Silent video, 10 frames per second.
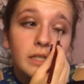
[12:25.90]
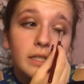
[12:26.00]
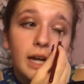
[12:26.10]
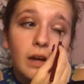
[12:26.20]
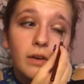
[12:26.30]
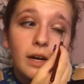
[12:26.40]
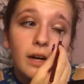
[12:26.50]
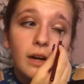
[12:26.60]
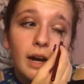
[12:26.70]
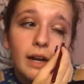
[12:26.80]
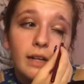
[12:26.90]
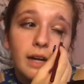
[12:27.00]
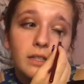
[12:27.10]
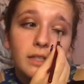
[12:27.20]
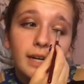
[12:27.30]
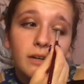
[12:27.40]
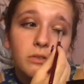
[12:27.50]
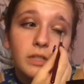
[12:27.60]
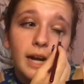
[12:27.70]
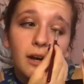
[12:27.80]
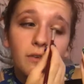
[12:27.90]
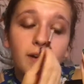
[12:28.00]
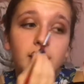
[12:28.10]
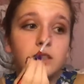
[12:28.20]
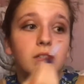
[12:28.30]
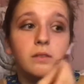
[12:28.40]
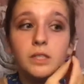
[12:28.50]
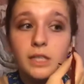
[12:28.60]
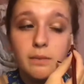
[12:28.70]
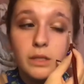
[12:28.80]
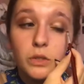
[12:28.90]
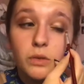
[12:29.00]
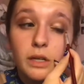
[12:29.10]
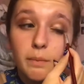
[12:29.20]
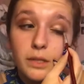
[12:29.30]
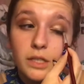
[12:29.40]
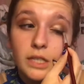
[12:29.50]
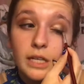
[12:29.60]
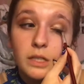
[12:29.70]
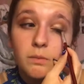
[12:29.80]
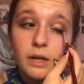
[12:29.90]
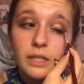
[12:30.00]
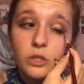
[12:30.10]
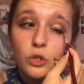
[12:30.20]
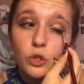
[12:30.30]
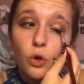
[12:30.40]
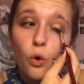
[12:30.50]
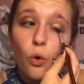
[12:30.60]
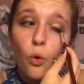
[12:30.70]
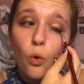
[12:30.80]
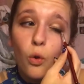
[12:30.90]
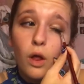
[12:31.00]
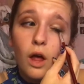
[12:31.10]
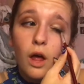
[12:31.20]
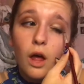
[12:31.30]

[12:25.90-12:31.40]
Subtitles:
Down there, and last night I was terrified demons were gonna possess my soul.